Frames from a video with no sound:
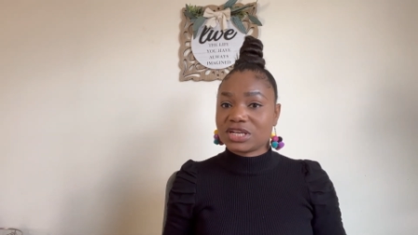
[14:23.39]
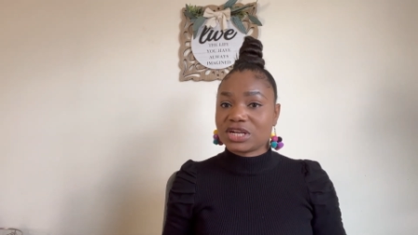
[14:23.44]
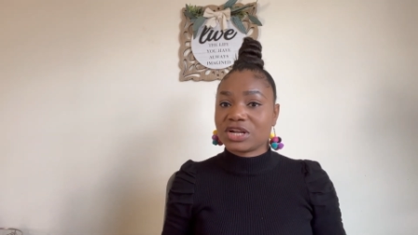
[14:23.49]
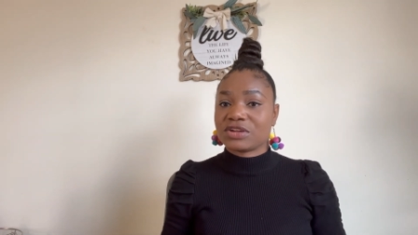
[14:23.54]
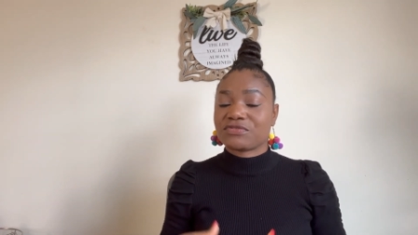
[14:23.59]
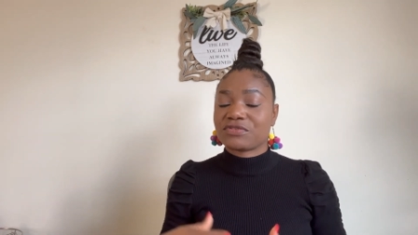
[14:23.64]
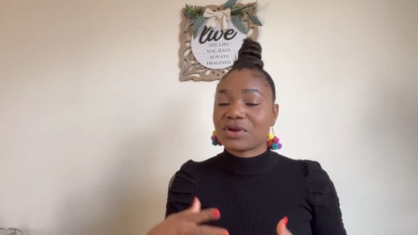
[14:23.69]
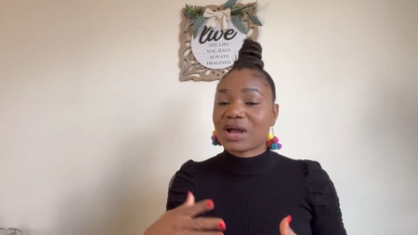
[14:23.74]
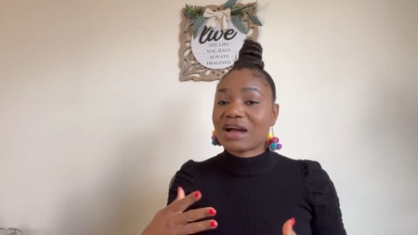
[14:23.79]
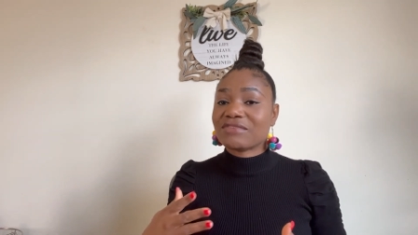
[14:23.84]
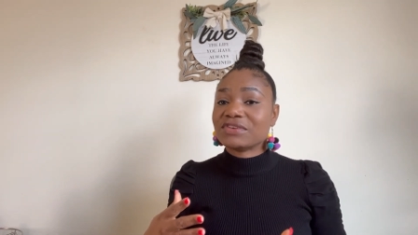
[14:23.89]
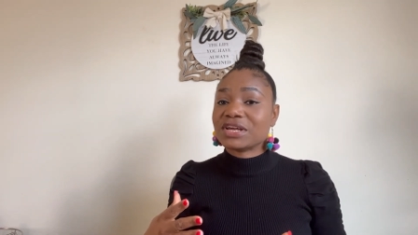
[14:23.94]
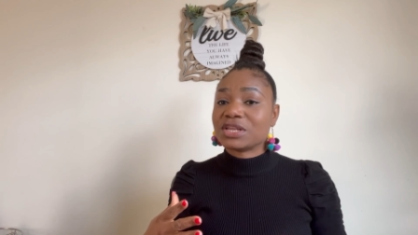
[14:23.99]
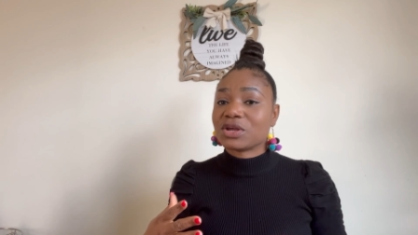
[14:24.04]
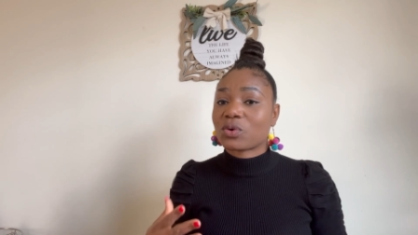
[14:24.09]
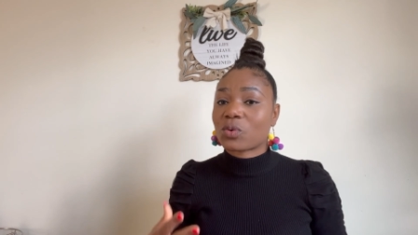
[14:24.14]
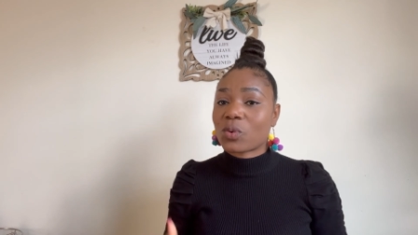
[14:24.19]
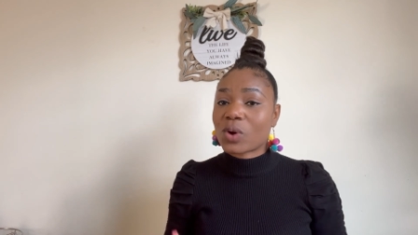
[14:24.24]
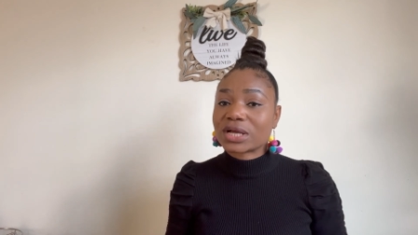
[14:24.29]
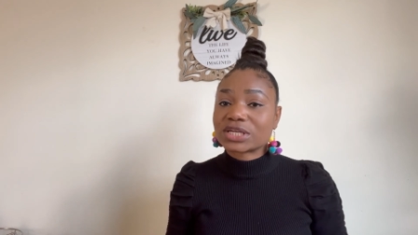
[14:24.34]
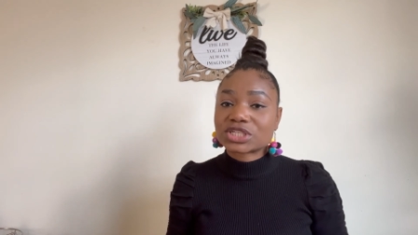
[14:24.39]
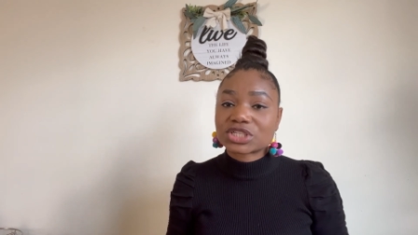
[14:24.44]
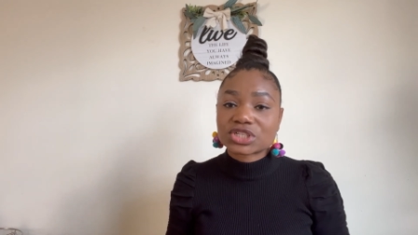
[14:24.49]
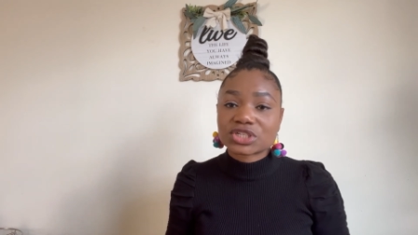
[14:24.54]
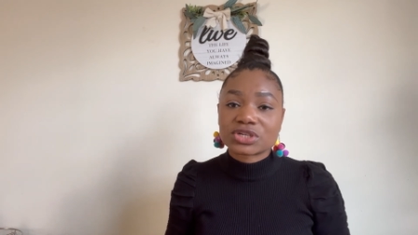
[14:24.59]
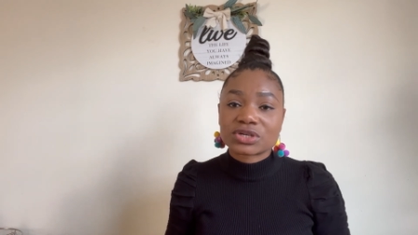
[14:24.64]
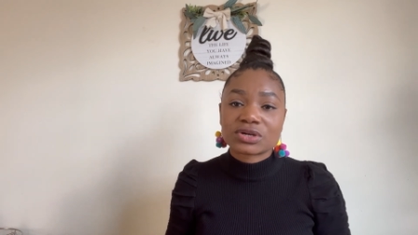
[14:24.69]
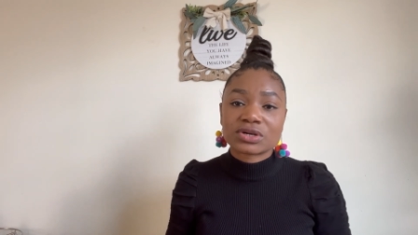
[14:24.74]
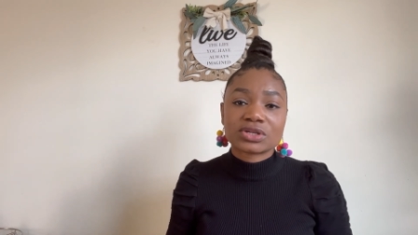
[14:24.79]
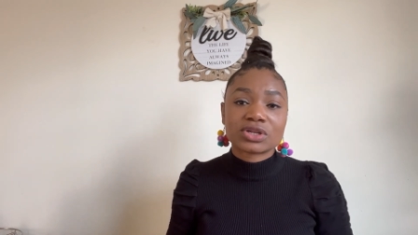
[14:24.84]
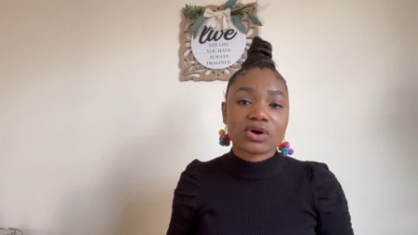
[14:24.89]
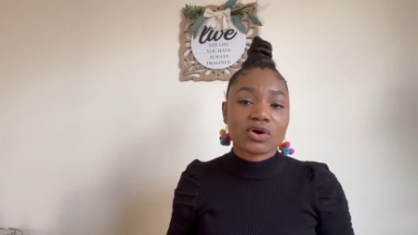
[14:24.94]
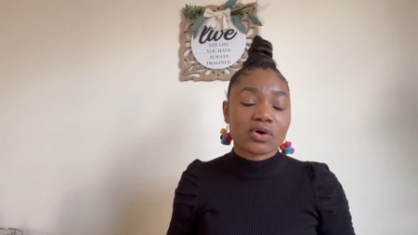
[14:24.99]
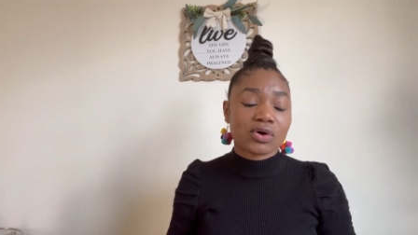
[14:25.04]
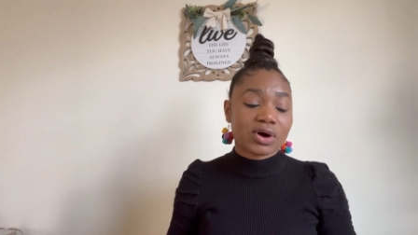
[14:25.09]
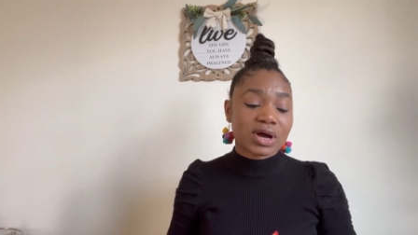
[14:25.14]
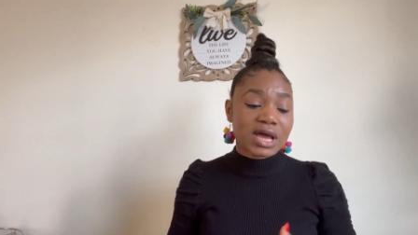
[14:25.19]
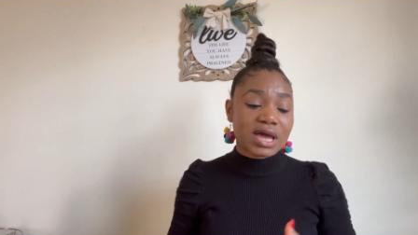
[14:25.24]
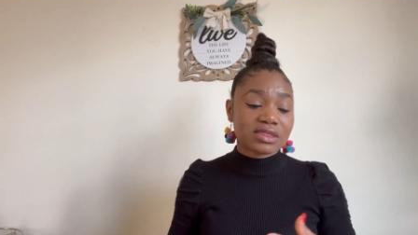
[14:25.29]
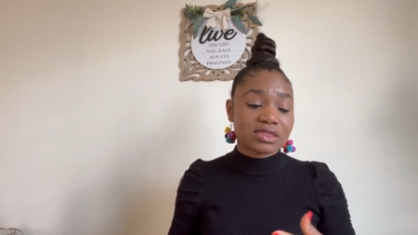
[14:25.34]
if you have any question or
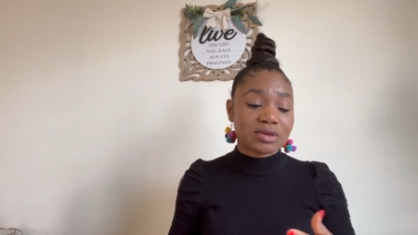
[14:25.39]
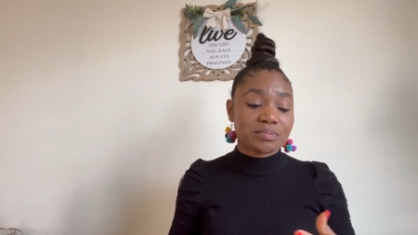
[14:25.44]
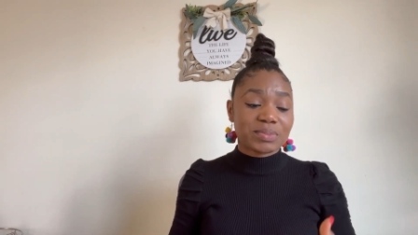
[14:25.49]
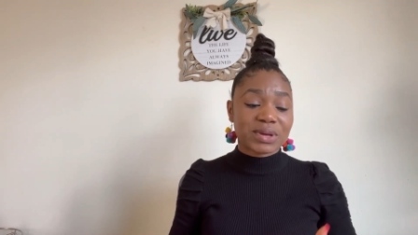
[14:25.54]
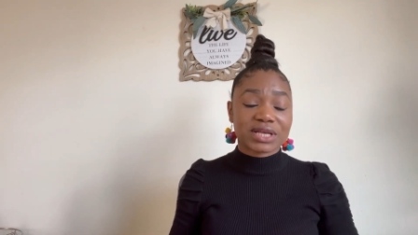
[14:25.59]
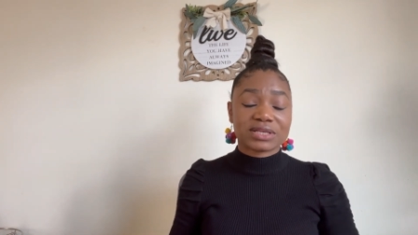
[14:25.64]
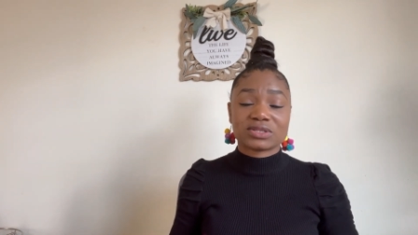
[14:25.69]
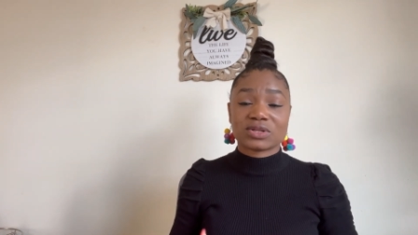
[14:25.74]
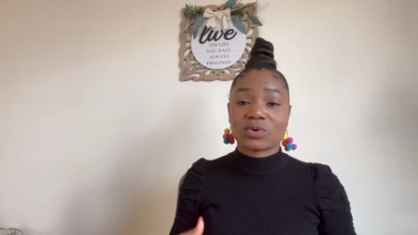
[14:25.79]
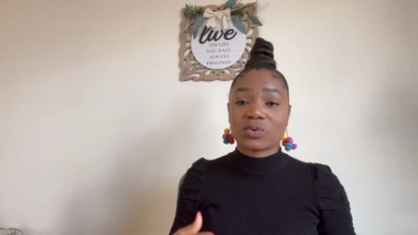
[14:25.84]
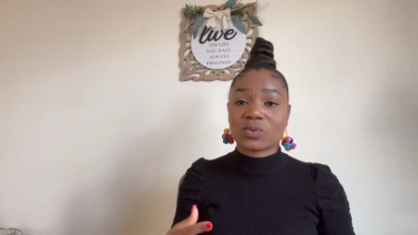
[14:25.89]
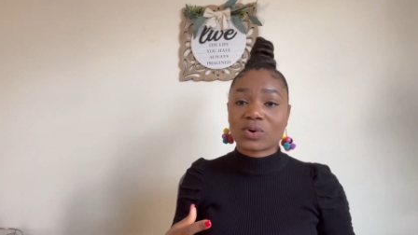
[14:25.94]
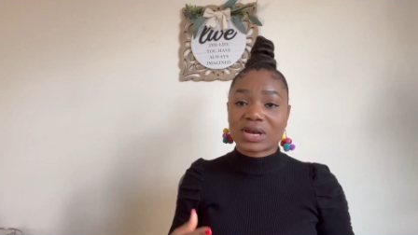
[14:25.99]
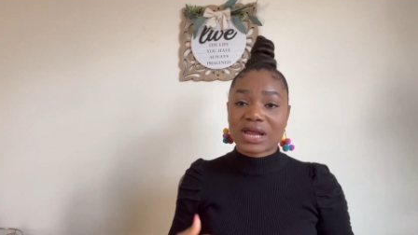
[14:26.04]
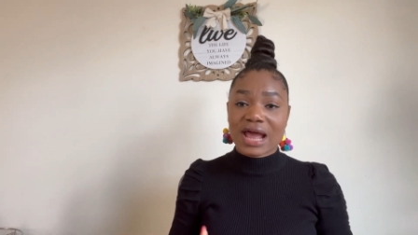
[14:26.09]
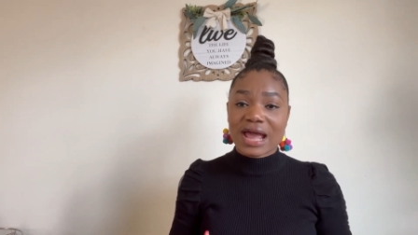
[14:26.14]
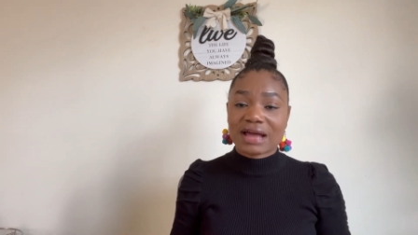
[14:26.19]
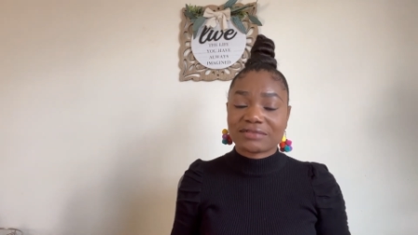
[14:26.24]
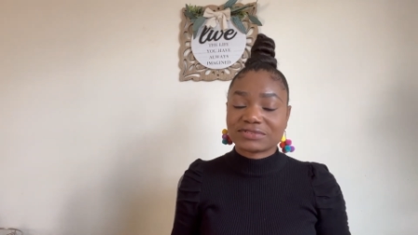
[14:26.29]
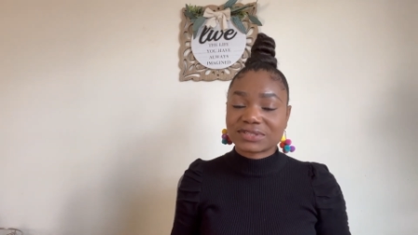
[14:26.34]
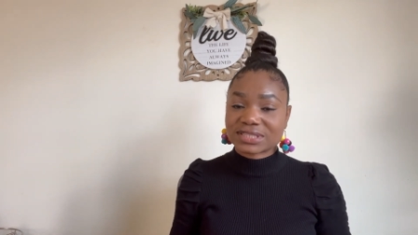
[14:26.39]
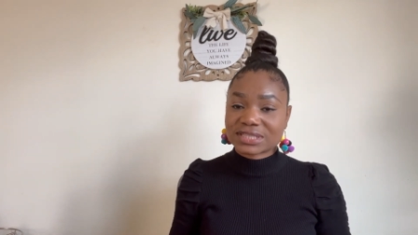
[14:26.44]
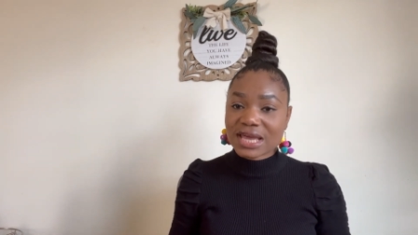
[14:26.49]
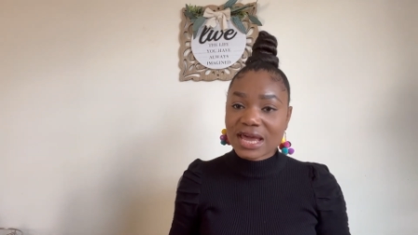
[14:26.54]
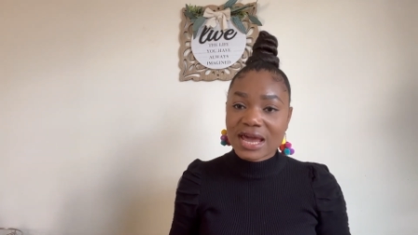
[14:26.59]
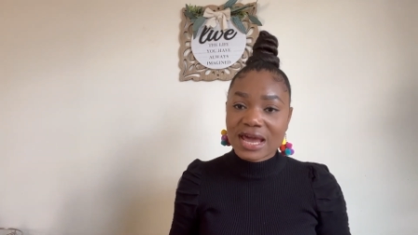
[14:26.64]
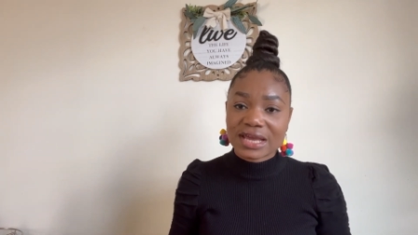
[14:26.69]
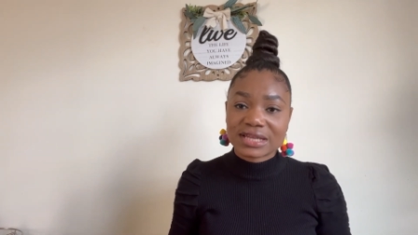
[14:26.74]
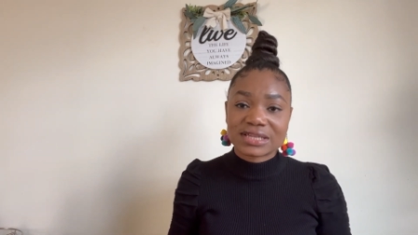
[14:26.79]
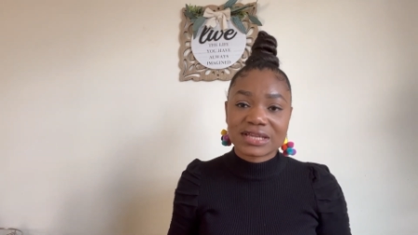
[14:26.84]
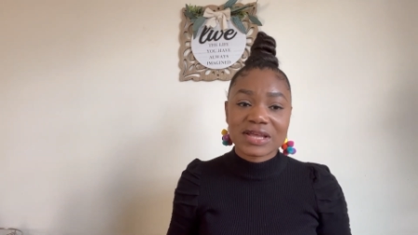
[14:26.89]
any, based on what I have said,